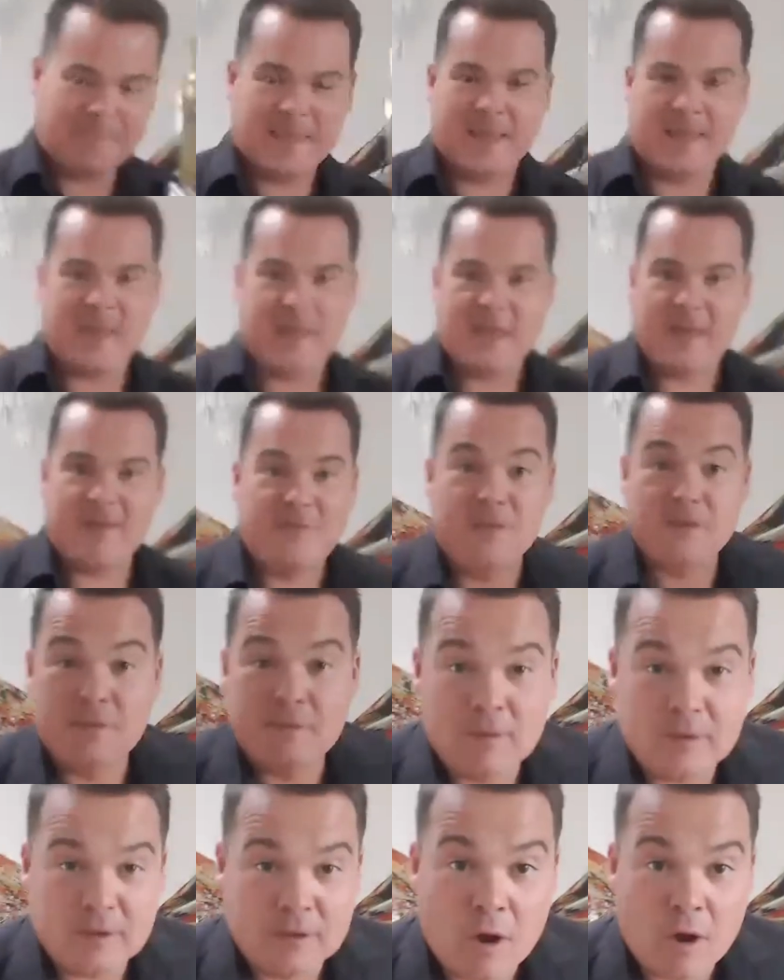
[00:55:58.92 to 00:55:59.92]
If you
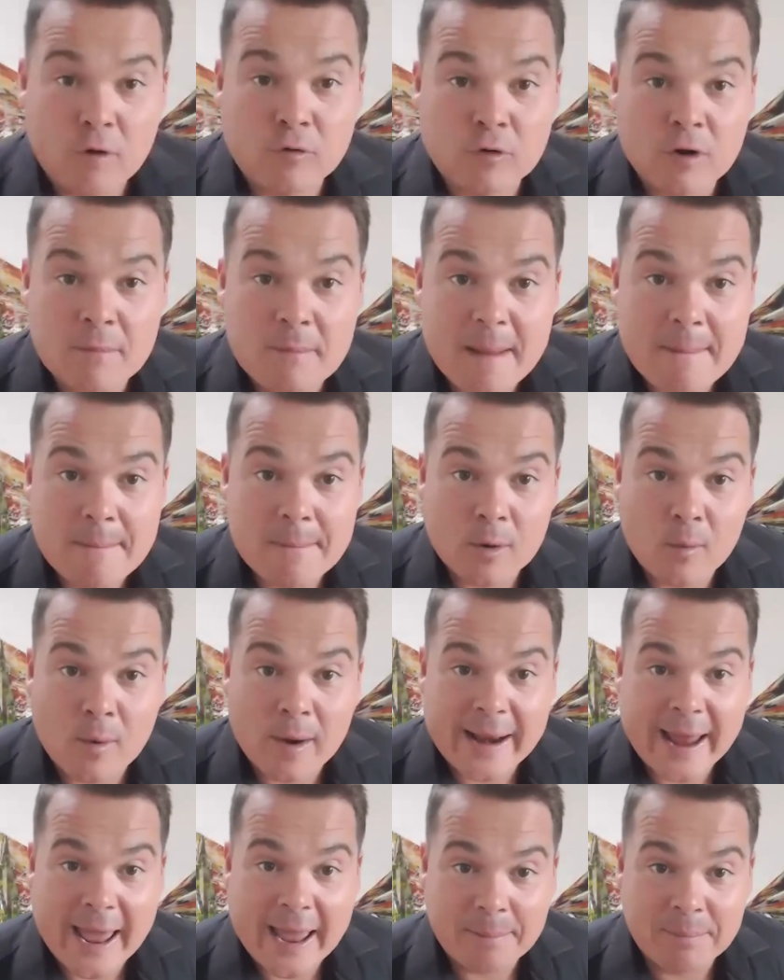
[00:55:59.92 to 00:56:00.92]
don't remember what I
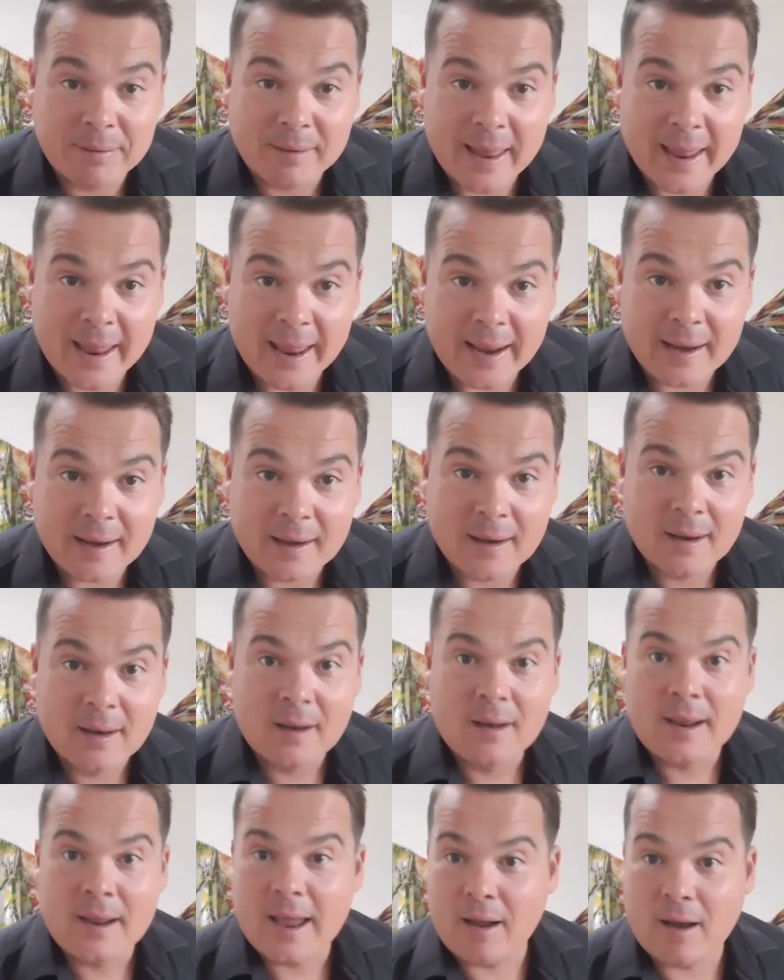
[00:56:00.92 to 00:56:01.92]
play,
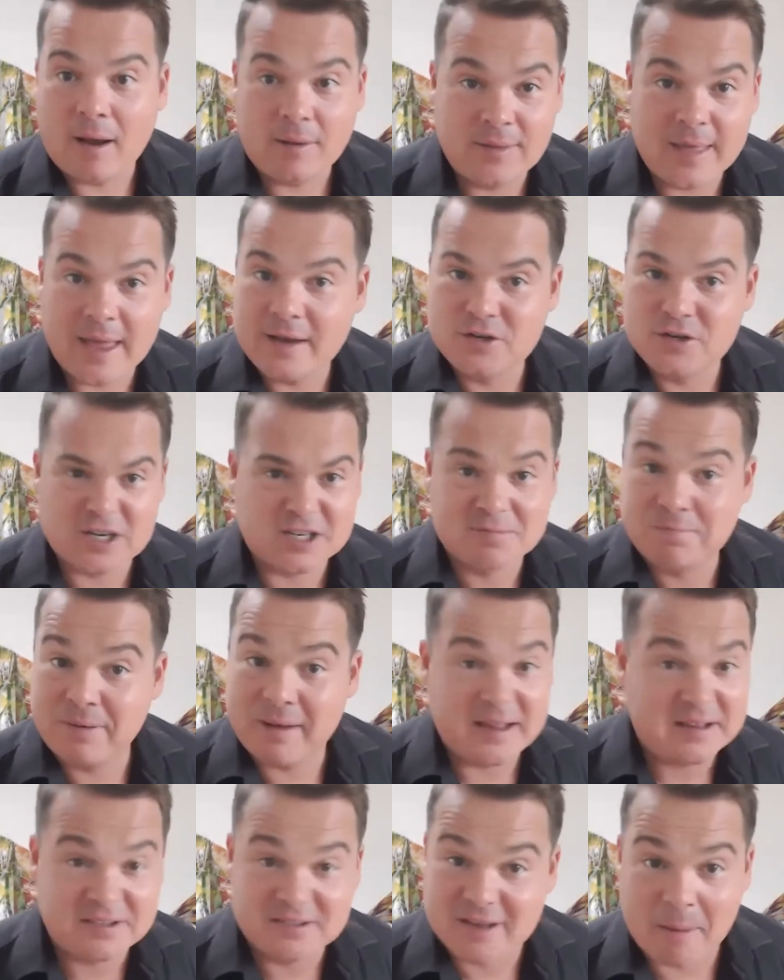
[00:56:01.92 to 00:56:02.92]
then just play
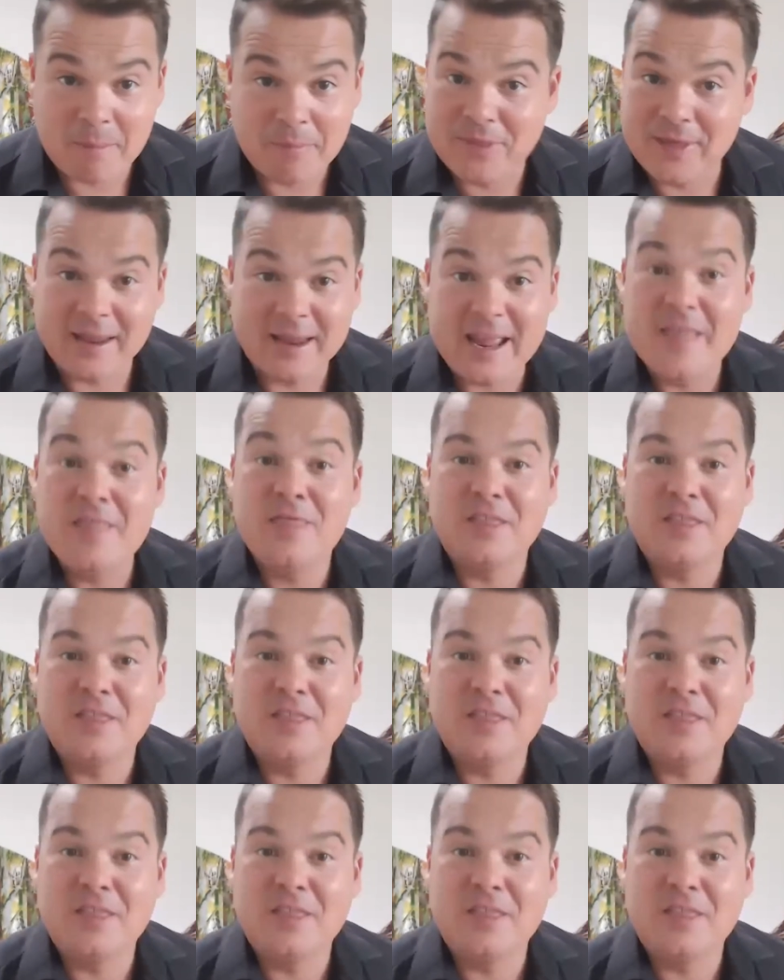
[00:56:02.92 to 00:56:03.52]
something in the